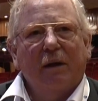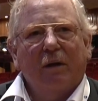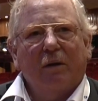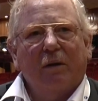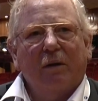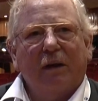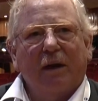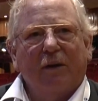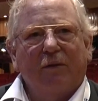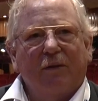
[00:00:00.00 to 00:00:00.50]

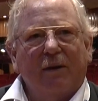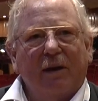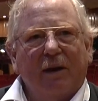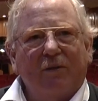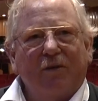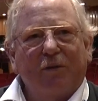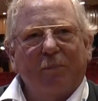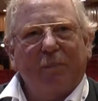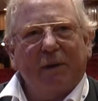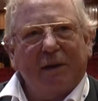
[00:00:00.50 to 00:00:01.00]
Okay, so
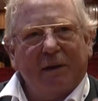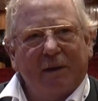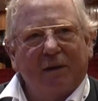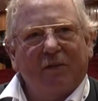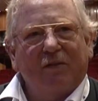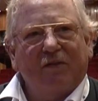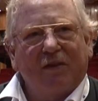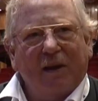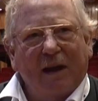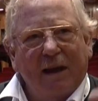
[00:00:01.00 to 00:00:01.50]
that's a bit
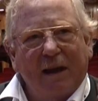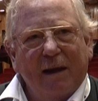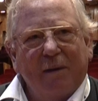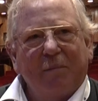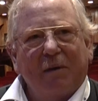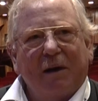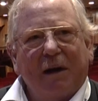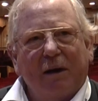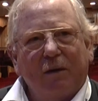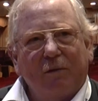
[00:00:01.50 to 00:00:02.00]
the
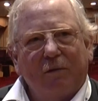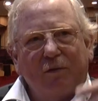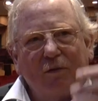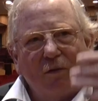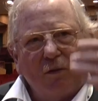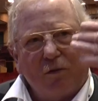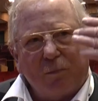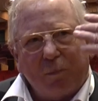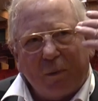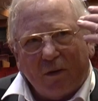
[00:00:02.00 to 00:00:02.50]
same kind of
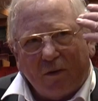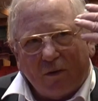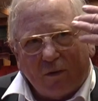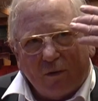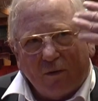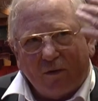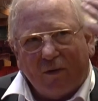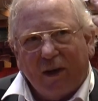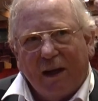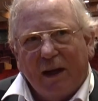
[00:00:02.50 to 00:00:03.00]

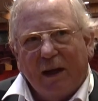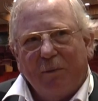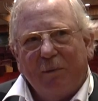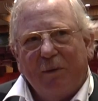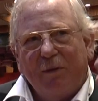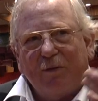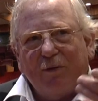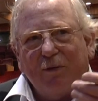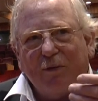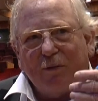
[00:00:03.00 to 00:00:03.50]
suspicions.
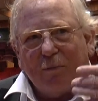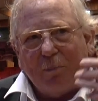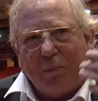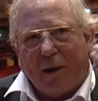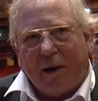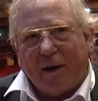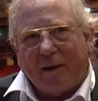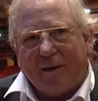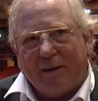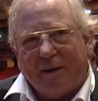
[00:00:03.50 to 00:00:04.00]
We
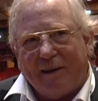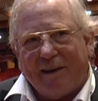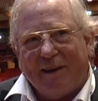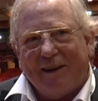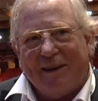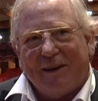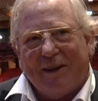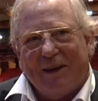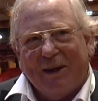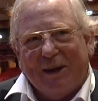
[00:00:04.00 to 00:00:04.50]
suspect that
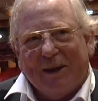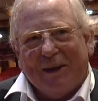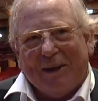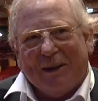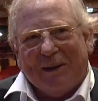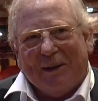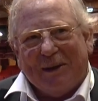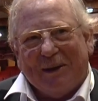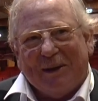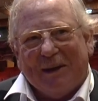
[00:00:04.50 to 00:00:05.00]

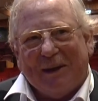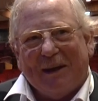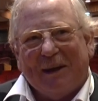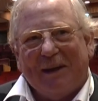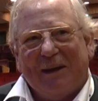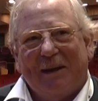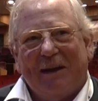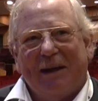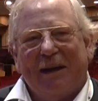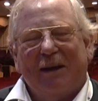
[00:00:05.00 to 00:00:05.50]

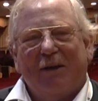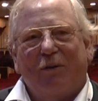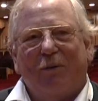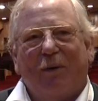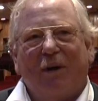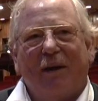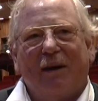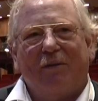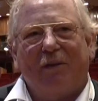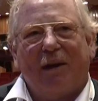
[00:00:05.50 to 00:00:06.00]
in
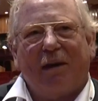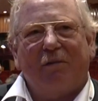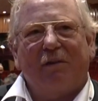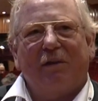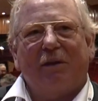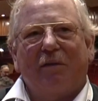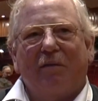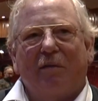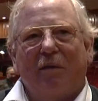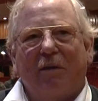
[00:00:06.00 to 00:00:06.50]

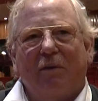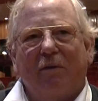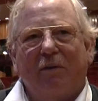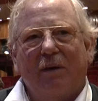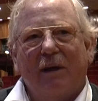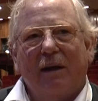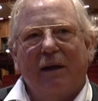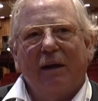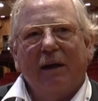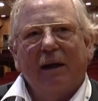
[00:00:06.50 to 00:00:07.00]
gravity
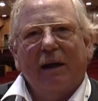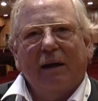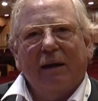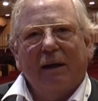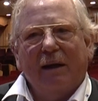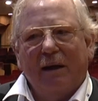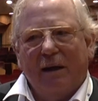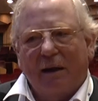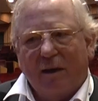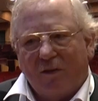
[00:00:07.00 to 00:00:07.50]
theory,
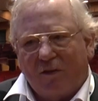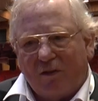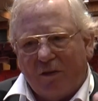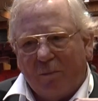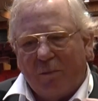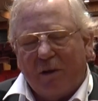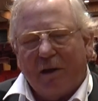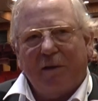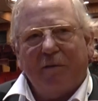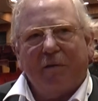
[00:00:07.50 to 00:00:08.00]
a
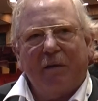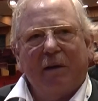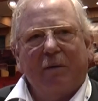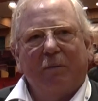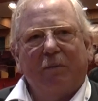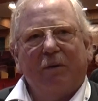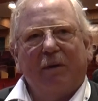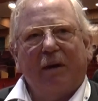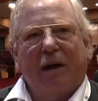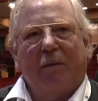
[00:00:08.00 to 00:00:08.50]
similar
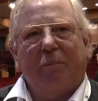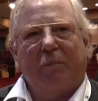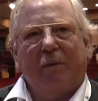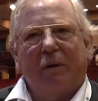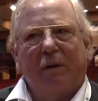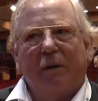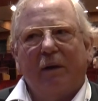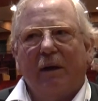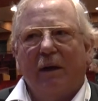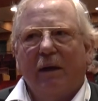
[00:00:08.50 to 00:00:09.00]
thing would
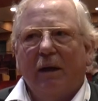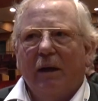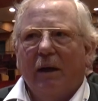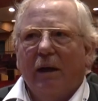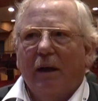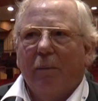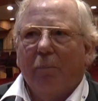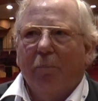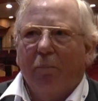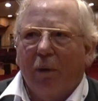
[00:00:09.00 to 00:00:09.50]
happen.
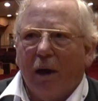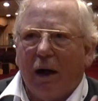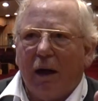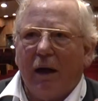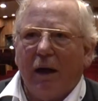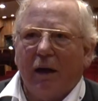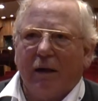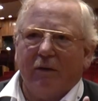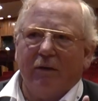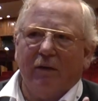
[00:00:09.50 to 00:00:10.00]

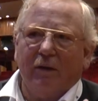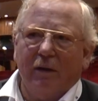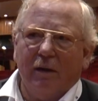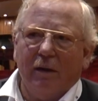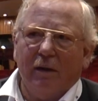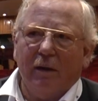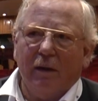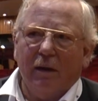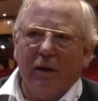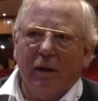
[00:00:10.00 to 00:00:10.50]
But
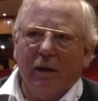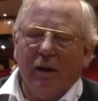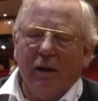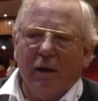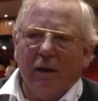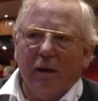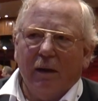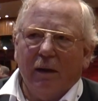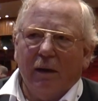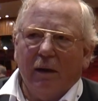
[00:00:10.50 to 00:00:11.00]

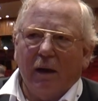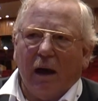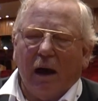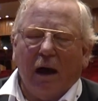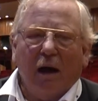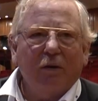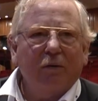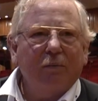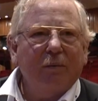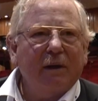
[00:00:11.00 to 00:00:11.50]

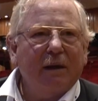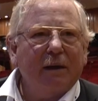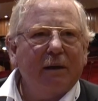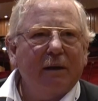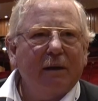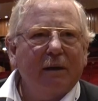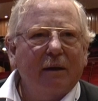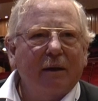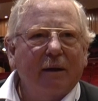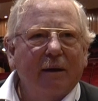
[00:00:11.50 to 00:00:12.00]
how do we get
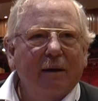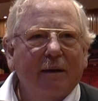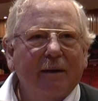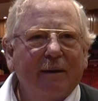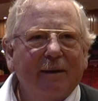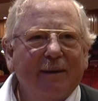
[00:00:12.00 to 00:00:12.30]
in there?